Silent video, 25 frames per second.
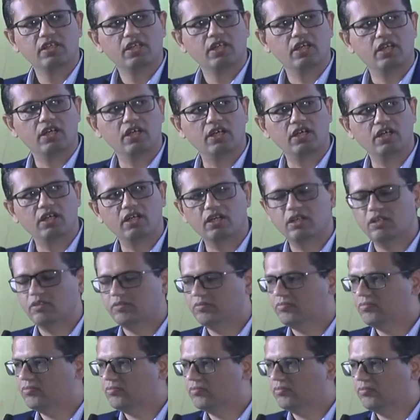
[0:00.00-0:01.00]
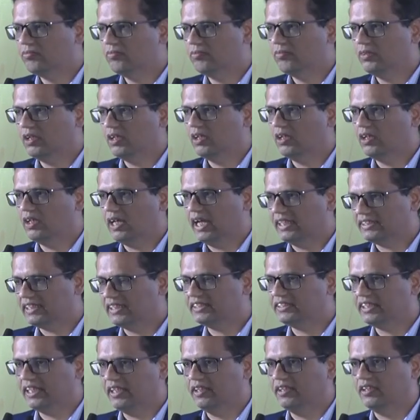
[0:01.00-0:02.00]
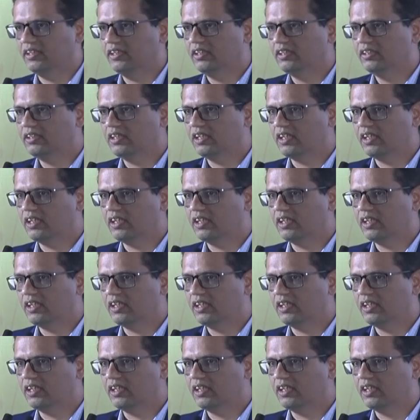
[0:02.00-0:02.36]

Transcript: uh, uh, as I said,